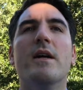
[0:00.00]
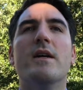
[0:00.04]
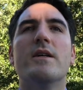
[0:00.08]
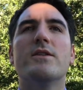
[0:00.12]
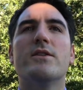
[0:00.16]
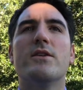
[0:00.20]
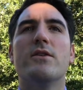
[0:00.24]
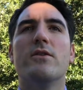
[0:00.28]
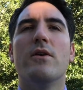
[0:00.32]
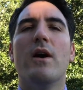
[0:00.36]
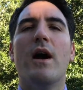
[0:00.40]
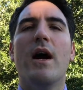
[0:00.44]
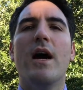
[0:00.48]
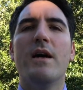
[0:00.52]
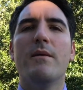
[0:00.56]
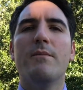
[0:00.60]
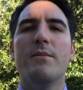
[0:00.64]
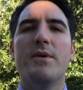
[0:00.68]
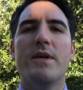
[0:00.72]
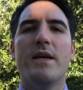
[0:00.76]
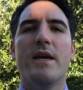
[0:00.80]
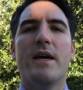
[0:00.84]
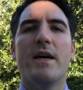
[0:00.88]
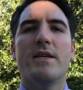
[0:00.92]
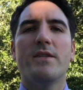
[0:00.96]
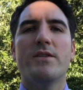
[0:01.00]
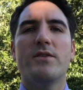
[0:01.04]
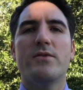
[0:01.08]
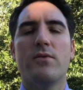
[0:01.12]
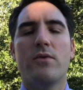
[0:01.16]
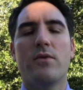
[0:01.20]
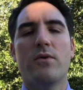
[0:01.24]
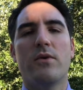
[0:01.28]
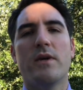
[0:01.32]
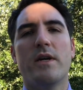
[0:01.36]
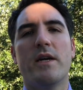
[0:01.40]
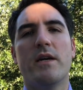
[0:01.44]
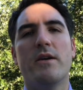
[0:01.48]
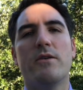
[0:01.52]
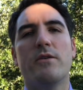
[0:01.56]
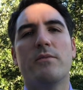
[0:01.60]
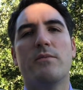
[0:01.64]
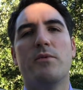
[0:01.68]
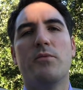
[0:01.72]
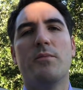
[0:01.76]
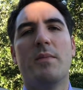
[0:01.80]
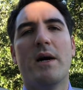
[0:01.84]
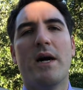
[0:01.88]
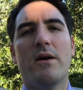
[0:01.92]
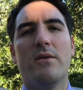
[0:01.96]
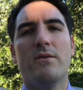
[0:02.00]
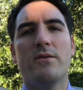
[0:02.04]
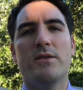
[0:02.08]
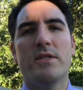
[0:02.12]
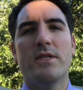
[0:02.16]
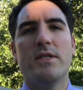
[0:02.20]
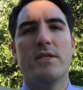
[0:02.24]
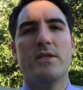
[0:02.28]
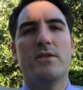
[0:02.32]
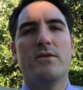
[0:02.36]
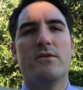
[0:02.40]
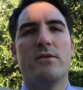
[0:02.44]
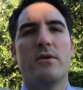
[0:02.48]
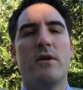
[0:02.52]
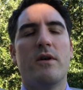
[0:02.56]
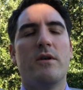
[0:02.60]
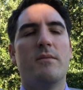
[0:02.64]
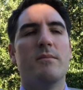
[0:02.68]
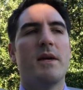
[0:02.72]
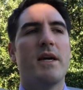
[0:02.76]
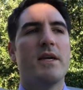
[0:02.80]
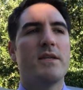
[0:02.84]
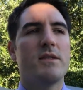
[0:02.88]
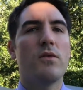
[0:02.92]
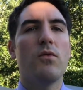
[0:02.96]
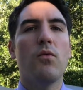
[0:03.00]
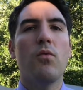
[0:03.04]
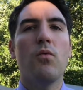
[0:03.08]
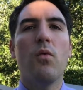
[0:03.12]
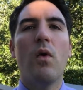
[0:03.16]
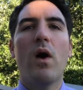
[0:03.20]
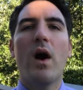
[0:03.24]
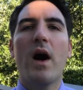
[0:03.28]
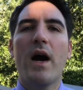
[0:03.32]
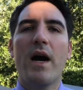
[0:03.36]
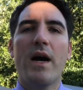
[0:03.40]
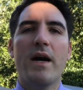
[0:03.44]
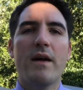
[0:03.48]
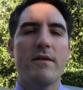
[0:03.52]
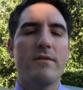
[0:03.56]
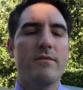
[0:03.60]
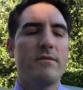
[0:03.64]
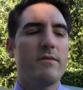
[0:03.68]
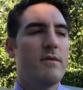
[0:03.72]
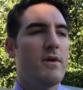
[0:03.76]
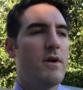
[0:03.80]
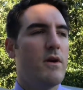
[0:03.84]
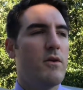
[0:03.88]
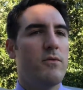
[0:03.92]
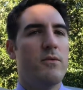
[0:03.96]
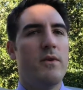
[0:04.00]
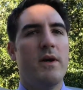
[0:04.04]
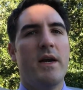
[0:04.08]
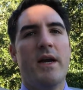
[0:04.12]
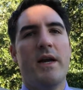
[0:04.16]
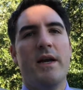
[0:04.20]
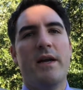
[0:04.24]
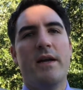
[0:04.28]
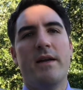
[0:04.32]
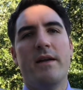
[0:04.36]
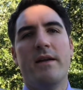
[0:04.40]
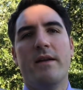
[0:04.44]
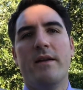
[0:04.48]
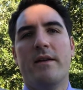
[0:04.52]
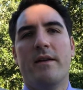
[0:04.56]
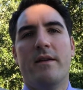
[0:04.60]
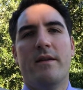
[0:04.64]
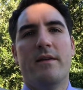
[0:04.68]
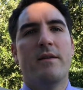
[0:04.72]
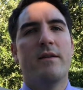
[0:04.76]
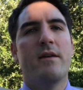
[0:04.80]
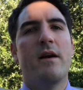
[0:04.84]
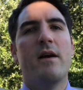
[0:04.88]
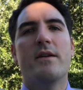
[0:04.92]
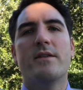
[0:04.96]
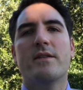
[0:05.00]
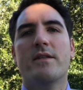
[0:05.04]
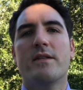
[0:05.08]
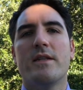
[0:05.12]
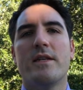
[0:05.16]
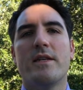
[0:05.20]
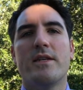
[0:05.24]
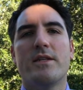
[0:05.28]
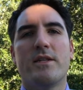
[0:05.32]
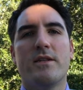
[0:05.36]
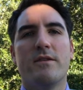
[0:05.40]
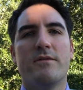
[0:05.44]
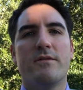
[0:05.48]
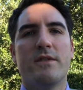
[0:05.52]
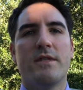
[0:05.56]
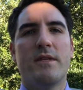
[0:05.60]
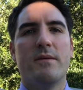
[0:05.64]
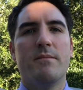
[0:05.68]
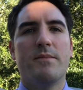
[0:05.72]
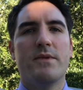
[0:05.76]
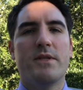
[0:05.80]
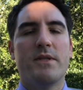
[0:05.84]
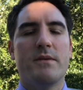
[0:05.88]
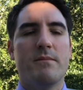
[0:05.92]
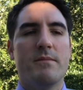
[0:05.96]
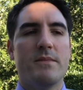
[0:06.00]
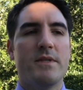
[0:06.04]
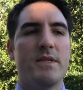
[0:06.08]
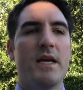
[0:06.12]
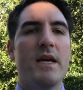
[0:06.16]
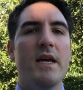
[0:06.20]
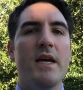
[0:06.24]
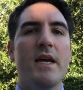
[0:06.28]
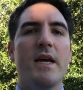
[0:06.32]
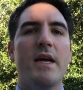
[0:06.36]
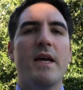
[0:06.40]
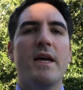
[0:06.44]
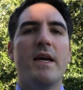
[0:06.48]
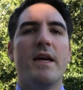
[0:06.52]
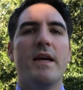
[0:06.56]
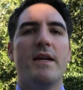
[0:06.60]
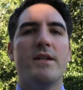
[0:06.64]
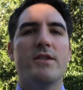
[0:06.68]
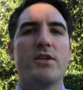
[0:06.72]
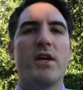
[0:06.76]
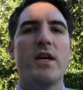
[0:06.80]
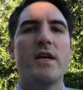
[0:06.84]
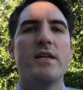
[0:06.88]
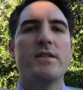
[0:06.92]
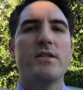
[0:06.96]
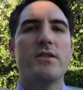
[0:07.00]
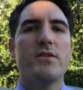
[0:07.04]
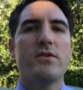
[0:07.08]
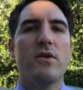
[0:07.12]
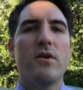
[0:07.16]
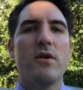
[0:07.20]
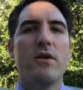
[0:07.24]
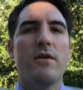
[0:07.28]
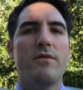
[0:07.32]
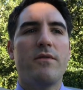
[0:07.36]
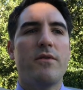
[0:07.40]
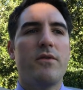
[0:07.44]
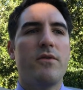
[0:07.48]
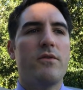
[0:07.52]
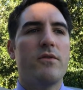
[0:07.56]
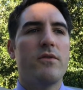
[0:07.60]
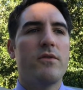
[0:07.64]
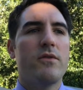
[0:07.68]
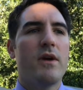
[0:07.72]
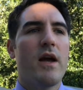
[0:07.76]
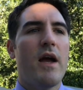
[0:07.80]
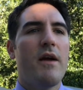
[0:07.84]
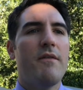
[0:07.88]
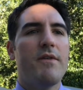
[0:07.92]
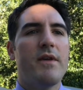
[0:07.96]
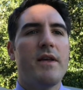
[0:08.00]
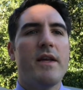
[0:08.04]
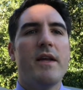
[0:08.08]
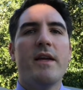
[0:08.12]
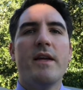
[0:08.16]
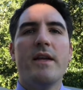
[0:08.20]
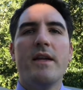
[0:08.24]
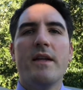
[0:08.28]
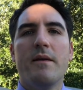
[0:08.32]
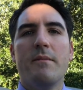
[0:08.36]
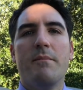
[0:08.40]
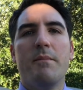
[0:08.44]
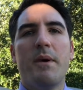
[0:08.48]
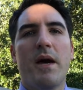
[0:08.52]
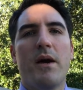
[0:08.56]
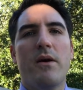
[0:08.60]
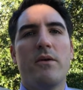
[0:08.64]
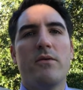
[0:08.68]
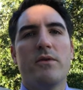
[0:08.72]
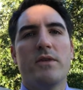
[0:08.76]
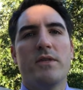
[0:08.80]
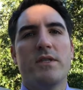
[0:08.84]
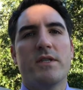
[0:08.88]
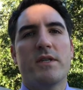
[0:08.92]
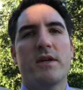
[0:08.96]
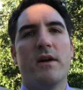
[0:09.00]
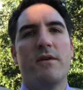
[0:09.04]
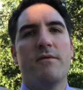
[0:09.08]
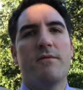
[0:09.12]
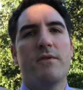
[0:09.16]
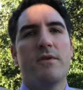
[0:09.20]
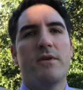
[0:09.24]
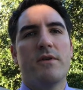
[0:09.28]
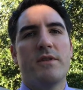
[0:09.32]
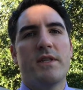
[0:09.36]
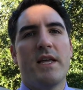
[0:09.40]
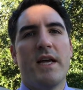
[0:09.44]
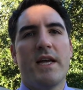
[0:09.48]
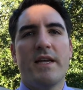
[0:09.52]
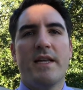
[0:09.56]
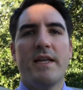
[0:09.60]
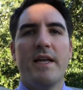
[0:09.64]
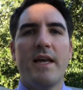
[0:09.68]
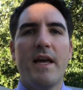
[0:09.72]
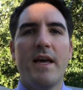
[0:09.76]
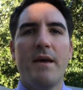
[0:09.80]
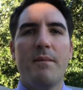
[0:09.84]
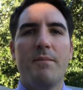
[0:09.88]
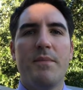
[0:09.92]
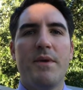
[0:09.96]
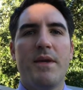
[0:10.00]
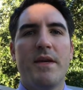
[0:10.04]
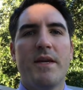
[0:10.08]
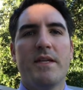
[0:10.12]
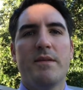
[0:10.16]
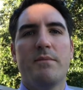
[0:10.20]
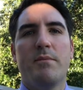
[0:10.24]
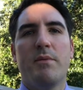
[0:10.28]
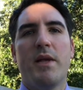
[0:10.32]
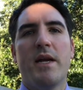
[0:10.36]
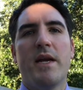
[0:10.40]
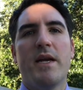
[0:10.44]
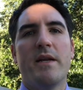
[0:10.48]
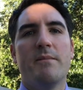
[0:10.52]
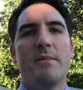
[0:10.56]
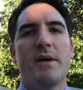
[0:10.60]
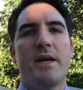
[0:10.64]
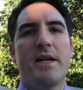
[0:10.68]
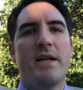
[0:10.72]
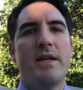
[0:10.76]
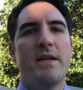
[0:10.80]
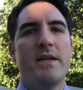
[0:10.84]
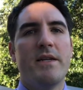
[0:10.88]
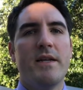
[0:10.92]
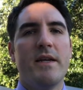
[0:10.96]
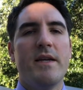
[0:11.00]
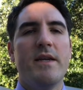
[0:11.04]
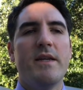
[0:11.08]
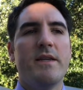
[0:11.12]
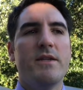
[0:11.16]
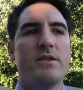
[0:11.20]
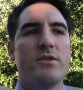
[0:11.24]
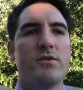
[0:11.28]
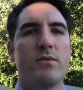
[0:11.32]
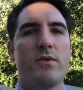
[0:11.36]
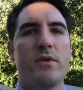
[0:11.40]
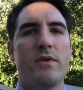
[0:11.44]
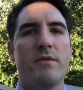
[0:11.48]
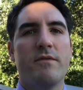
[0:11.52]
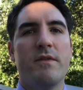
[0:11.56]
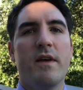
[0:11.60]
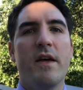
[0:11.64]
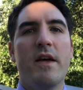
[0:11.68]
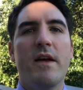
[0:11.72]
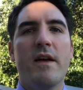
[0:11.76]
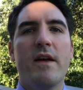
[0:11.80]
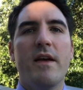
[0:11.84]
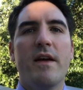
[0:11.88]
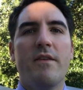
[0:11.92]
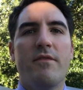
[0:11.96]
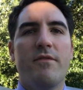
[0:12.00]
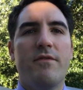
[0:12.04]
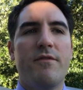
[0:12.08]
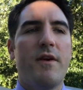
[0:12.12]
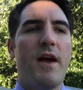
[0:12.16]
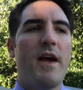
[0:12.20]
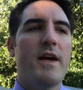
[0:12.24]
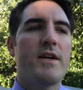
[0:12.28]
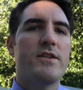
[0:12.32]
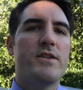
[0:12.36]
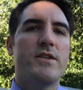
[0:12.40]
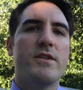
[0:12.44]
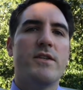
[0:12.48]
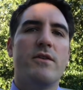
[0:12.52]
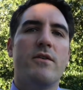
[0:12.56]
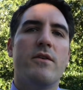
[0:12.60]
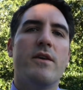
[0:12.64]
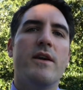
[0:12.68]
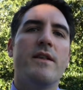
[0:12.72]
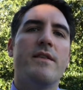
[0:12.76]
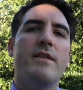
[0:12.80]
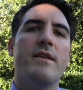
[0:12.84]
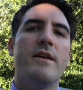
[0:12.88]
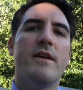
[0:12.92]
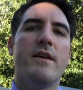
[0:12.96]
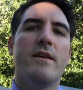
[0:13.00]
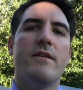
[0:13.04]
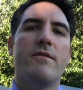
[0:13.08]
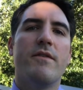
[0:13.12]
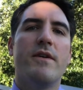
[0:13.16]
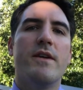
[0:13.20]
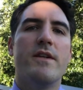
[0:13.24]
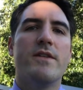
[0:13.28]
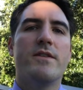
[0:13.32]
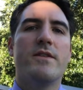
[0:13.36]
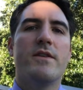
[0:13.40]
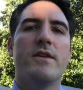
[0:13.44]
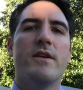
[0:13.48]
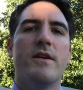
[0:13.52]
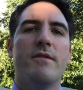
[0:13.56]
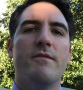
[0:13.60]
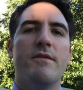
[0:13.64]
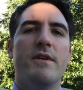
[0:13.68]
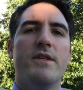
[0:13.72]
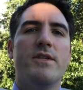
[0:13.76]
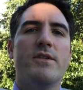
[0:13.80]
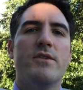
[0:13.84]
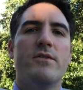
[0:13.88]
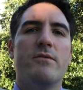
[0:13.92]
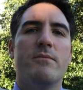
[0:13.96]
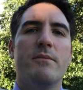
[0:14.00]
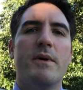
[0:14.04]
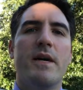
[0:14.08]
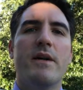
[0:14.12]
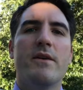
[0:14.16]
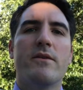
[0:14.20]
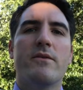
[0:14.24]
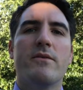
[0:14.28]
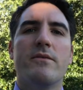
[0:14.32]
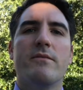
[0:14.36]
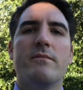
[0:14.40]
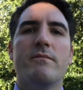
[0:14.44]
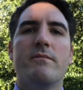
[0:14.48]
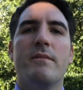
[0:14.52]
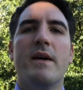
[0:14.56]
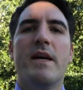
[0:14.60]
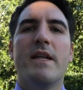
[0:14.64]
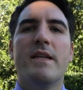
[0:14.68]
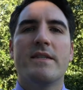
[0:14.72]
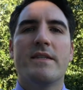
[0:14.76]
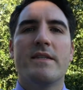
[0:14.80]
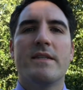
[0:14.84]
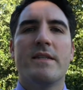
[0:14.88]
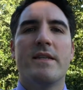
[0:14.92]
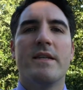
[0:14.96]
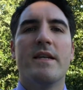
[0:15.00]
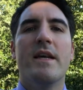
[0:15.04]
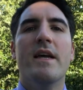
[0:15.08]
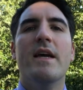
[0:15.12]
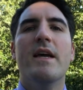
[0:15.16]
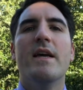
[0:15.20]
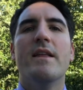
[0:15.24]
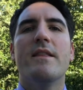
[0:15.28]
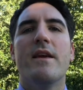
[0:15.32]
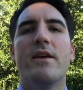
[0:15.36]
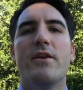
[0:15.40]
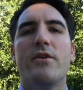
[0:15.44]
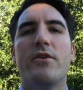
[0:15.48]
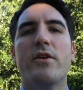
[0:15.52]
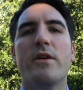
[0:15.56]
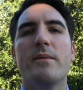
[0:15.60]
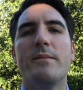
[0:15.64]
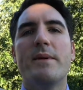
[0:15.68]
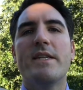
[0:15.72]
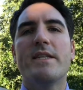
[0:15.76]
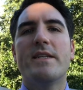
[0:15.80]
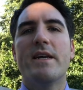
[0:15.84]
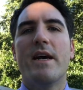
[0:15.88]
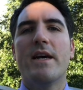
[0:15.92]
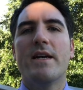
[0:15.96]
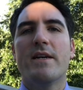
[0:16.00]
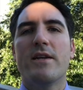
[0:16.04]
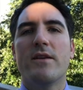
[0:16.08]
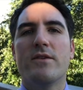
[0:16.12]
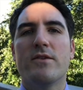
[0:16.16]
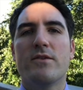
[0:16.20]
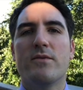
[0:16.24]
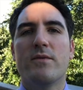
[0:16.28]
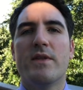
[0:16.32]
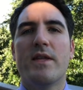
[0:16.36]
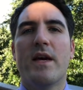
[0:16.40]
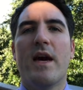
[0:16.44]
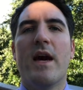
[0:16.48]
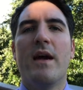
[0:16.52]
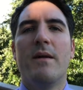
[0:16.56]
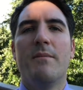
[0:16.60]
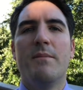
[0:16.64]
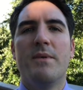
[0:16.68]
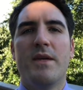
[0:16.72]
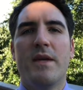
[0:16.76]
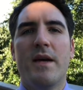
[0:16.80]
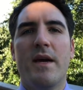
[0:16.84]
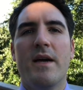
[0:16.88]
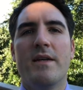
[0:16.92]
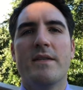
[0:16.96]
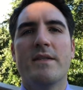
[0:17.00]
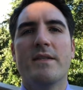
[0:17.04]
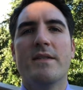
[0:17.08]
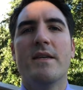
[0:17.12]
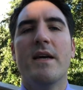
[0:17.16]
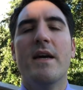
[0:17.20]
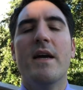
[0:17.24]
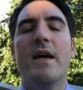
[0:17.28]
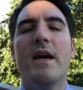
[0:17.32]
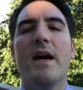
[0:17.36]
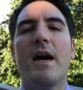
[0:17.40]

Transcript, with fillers: So, IBS, or irritable bowel syndrome, has a wide array and constellation of symptoms, and chances are, if you're having any bowel discomfort that can't be explained by any, any sort of infection or anything in con- conventional med- medicine, that you're going to be diagnosed with IBS.